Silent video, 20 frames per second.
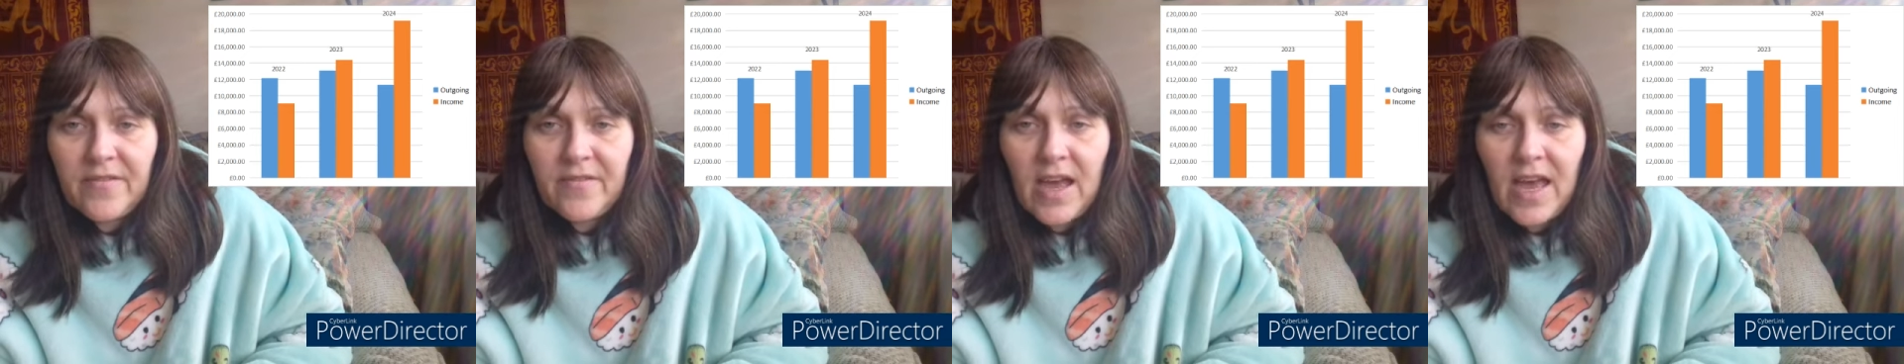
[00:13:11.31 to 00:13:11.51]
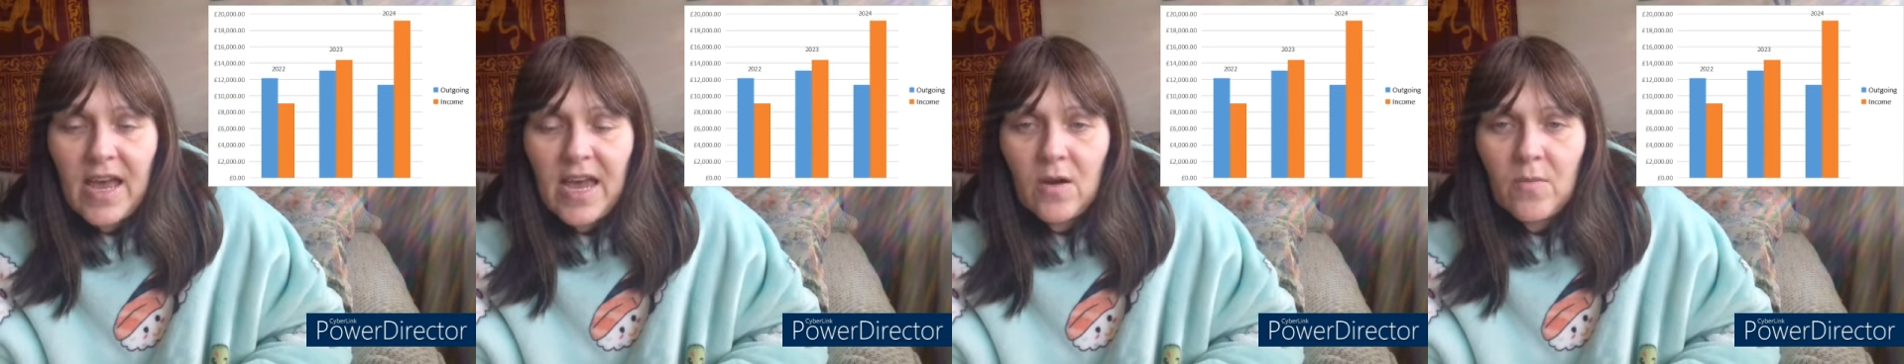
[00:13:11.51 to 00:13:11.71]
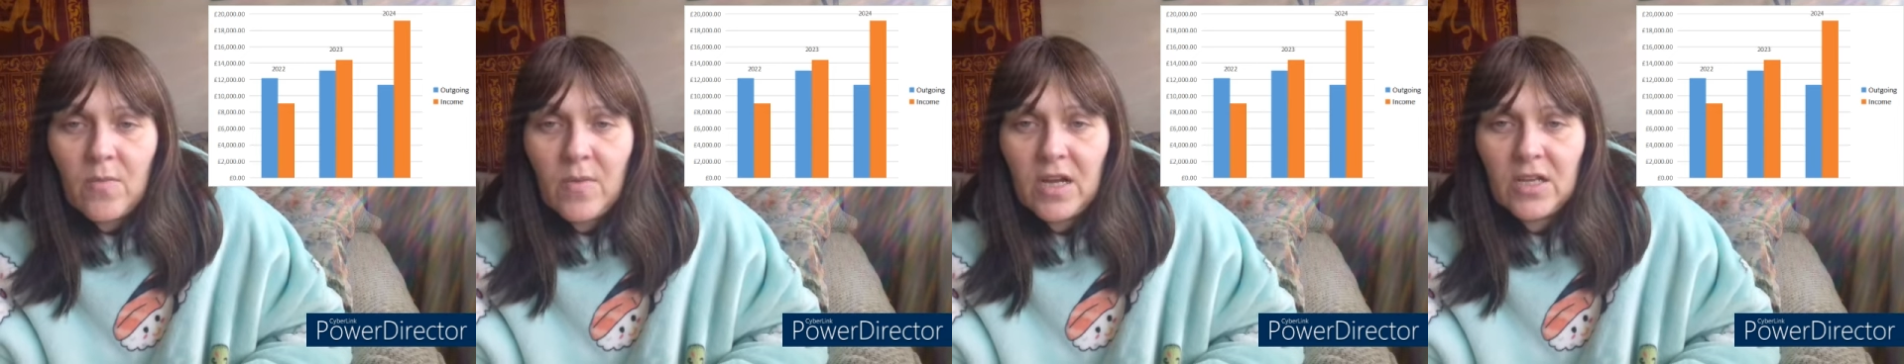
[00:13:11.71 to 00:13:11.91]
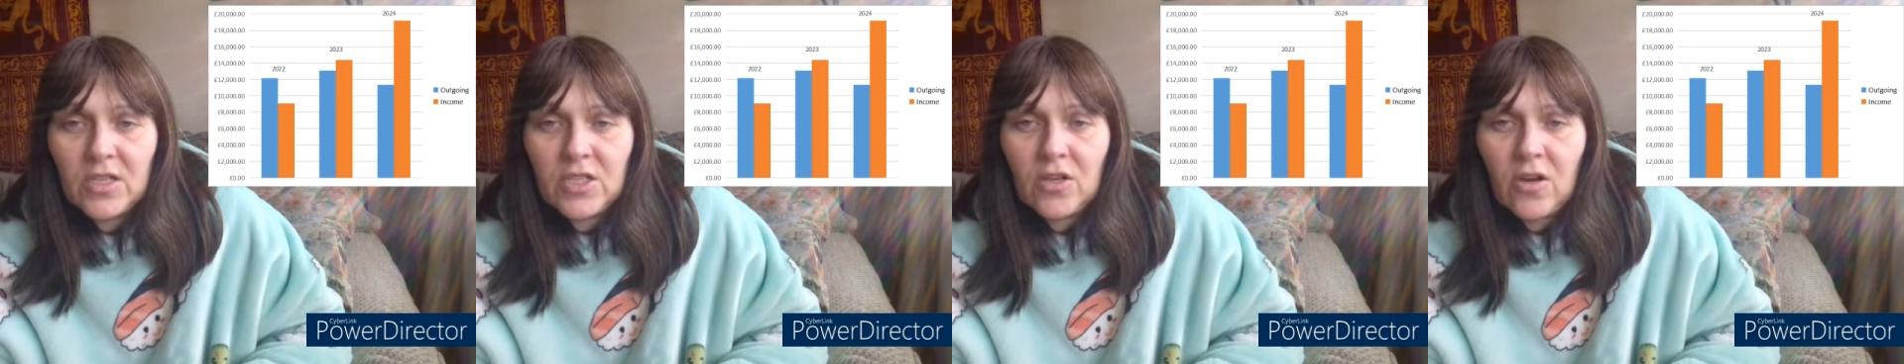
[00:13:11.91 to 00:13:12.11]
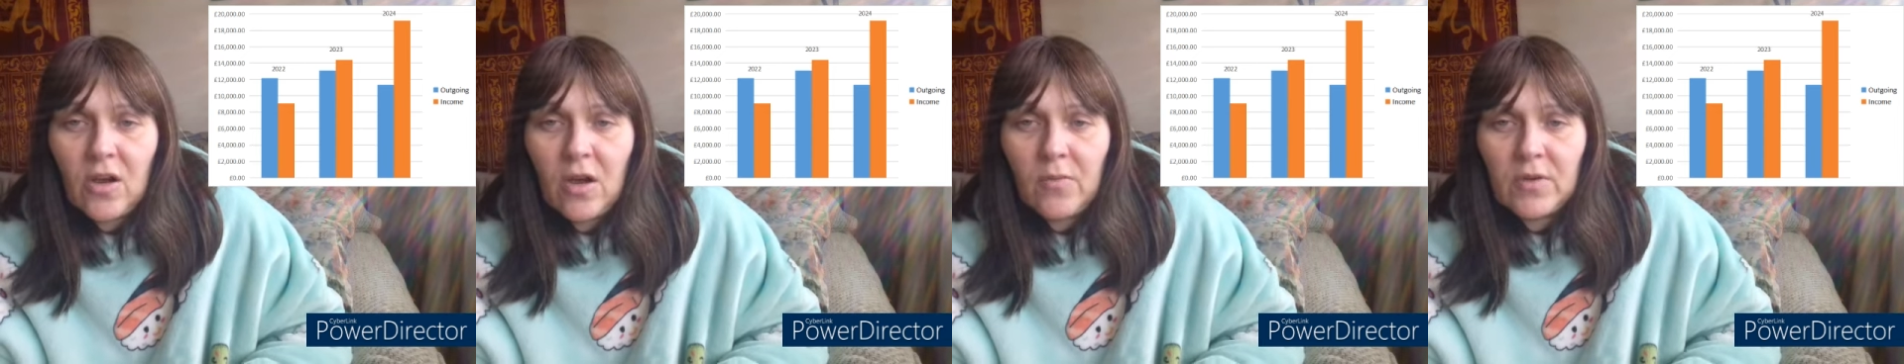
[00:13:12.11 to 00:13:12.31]
for how
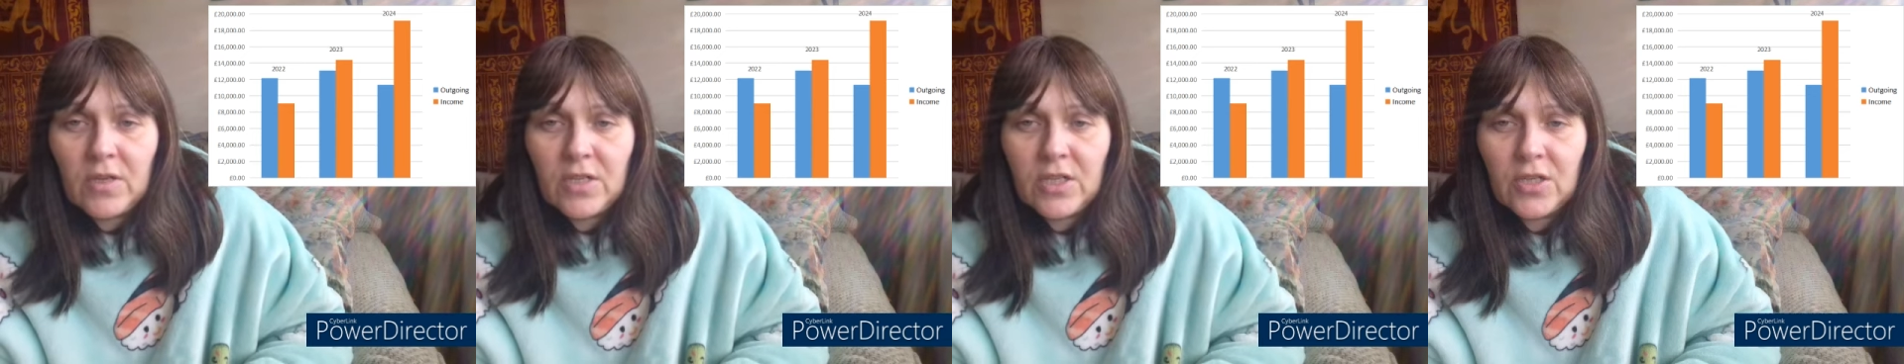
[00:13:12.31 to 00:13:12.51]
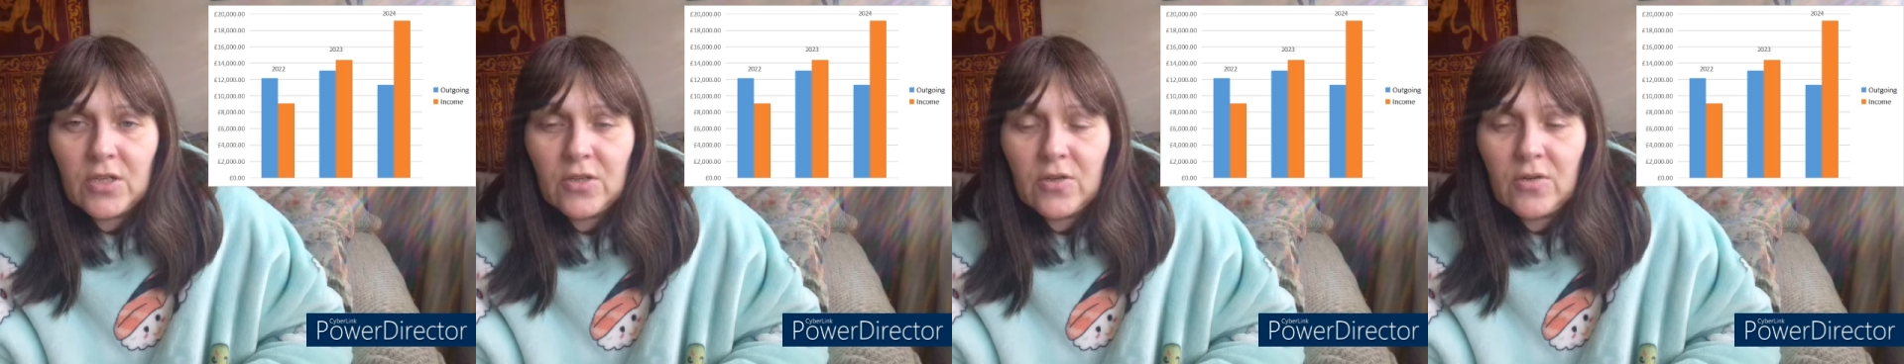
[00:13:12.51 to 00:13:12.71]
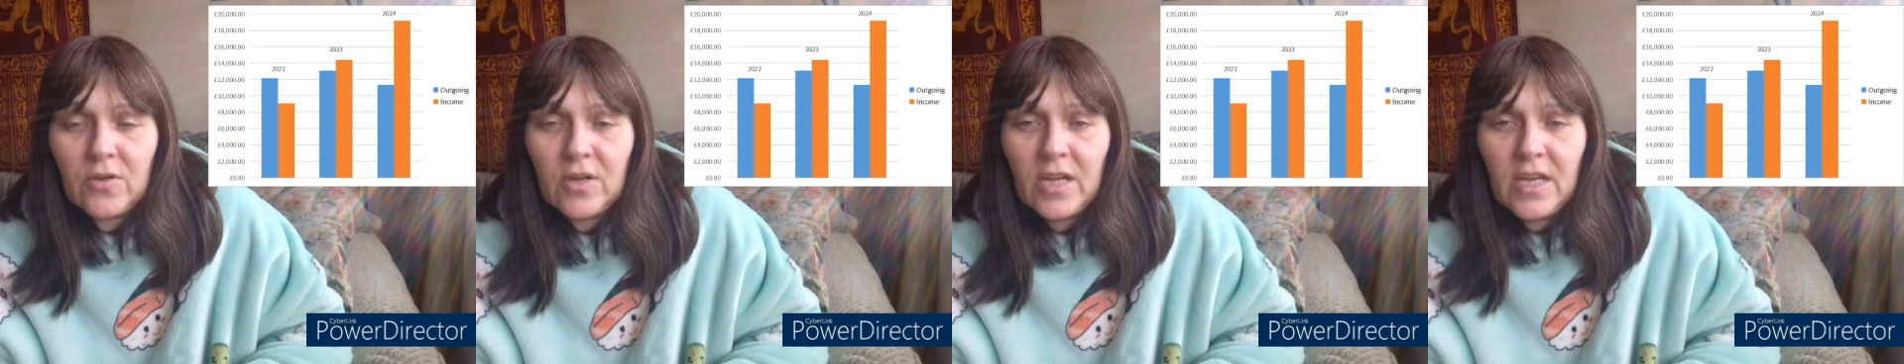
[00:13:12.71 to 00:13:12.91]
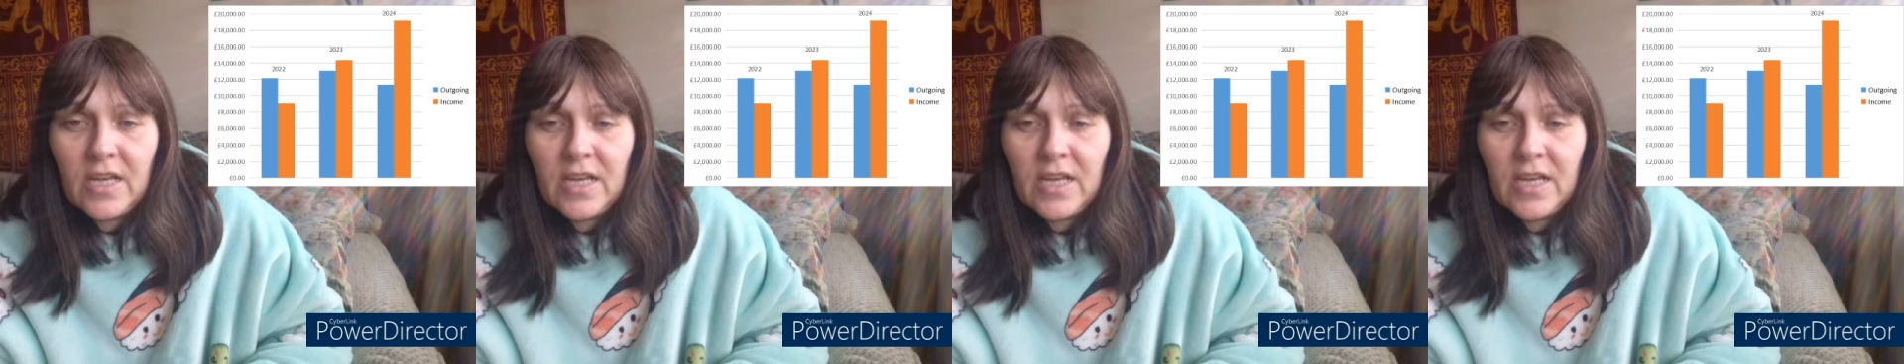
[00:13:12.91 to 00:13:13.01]
much I will do